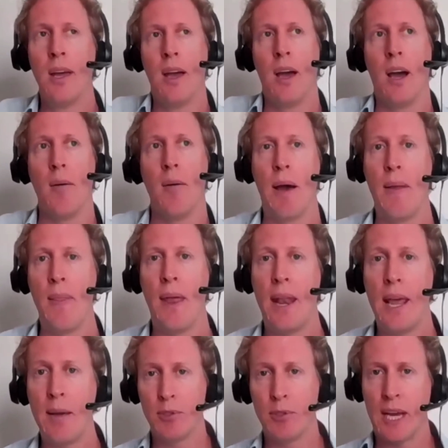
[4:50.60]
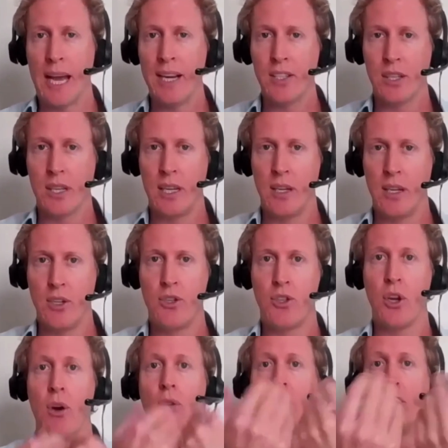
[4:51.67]
and then able to actually
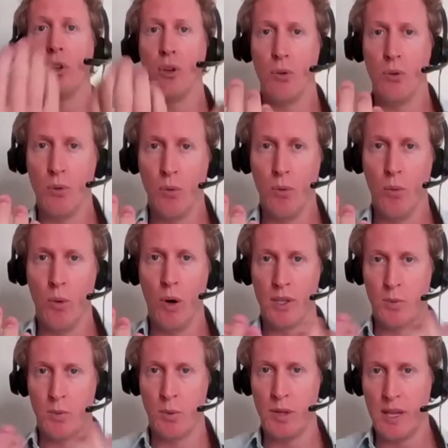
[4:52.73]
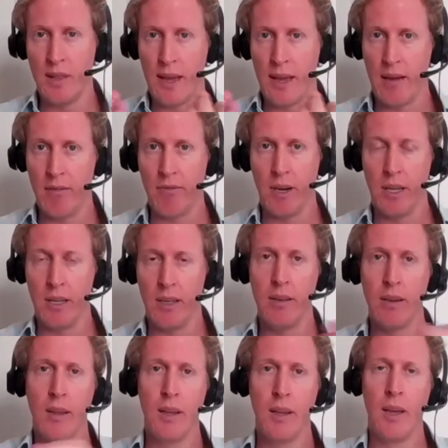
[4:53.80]
show you what's within that fund.
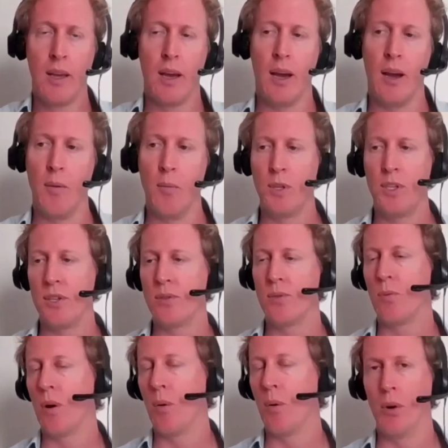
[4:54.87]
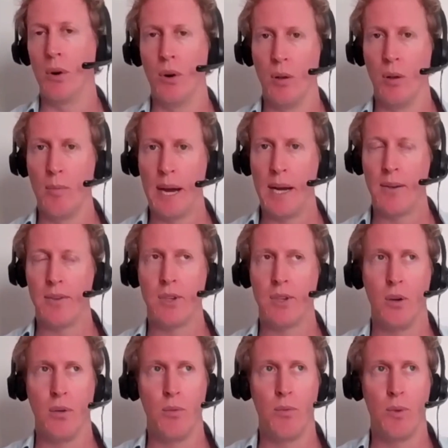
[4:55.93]
which is what we're all about.
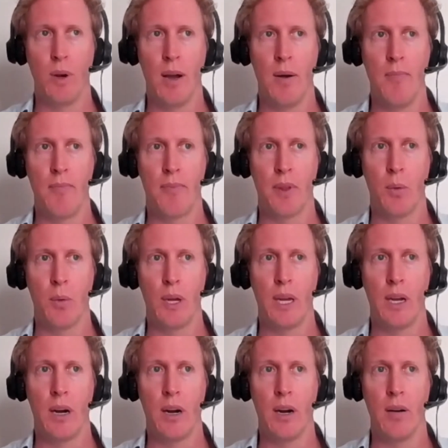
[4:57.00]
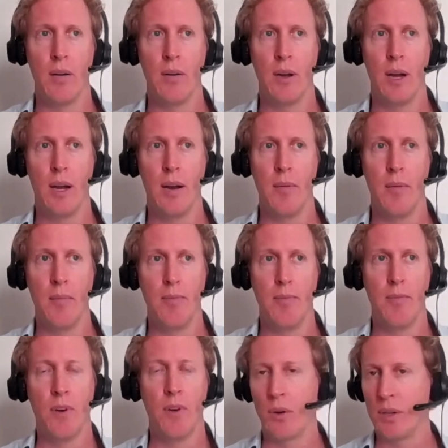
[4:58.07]
So we are
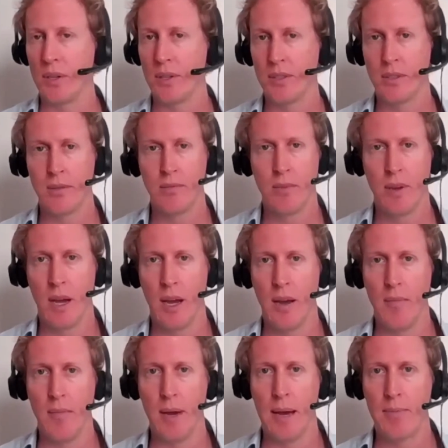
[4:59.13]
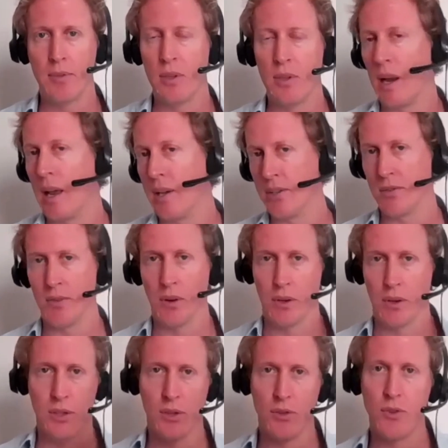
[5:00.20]
focused, absolutely laser
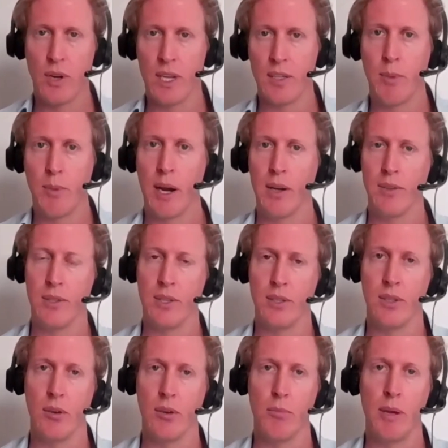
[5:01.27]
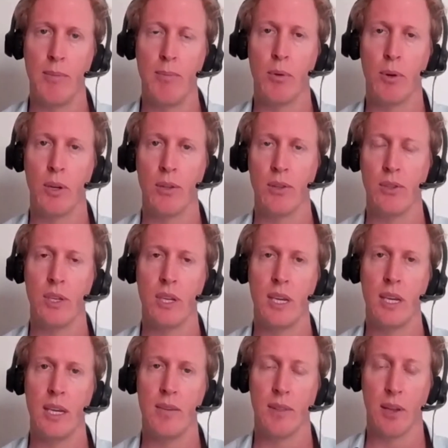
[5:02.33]
focused on transparency. So people can
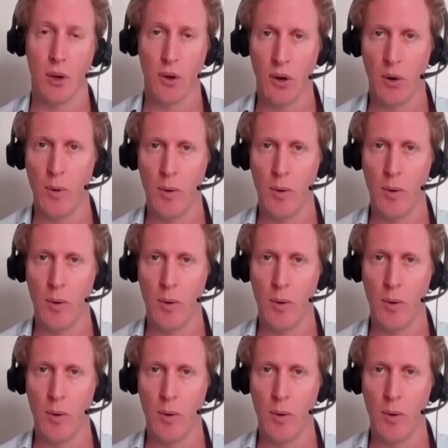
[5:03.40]
see, if they go on our